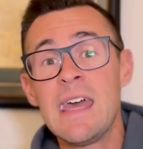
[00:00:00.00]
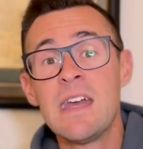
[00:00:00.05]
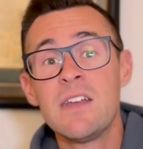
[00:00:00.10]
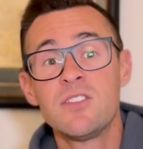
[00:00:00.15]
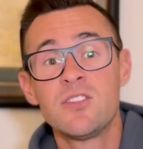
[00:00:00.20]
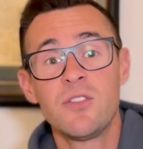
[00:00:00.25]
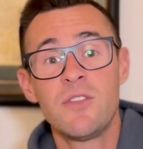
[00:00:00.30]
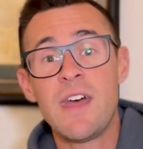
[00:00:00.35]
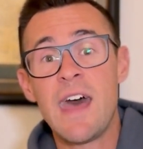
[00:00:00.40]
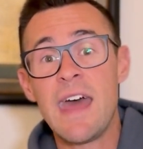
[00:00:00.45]

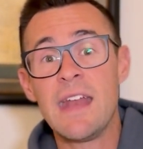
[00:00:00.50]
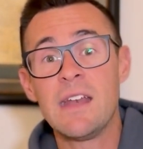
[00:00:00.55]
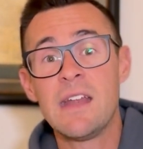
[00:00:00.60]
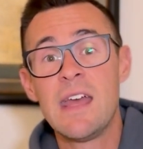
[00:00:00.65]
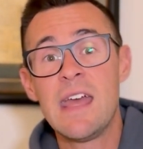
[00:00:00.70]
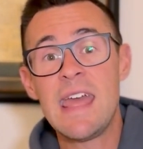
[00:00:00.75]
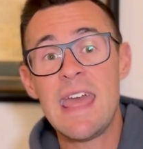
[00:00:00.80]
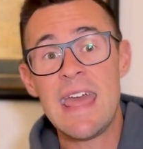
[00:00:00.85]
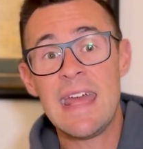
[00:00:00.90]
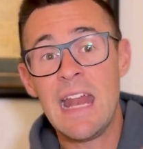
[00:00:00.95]
so that
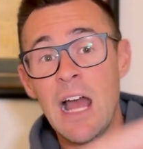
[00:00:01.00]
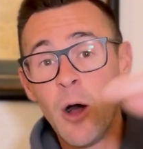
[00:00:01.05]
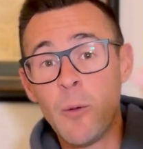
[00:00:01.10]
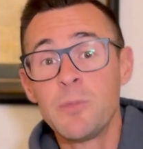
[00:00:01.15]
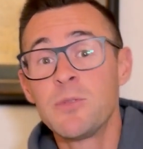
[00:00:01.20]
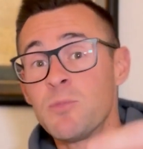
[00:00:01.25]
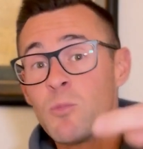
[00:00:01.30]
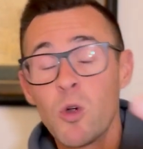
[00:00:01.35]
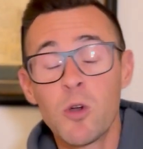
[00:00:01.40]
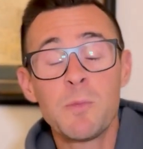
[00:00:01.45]
it
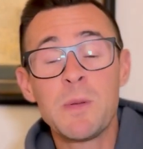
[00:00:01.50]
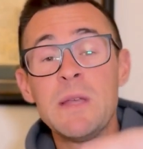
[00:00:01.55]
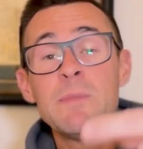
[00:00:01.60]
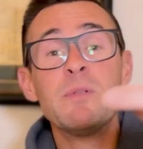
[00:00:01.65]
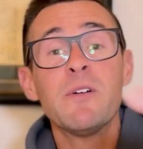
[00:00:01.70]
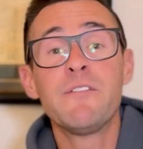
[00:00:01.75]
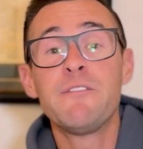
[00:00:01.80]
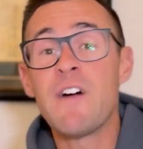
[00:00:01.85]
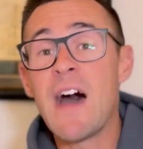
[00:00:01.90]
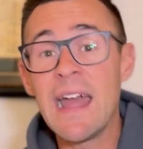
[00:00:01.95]
helps more people
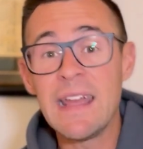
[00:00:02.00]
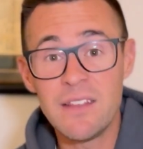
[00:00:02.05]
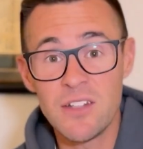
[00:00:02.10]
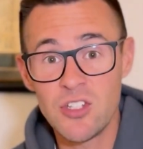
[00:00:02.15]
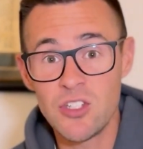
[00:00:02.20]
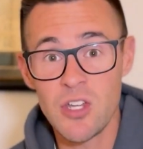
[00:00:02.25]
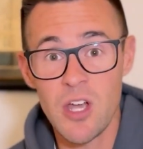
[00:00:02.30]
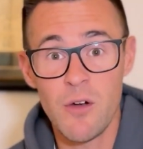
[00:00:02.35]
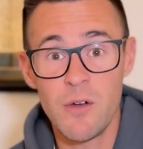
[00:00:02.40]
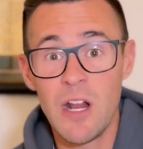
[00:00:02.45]
find the show.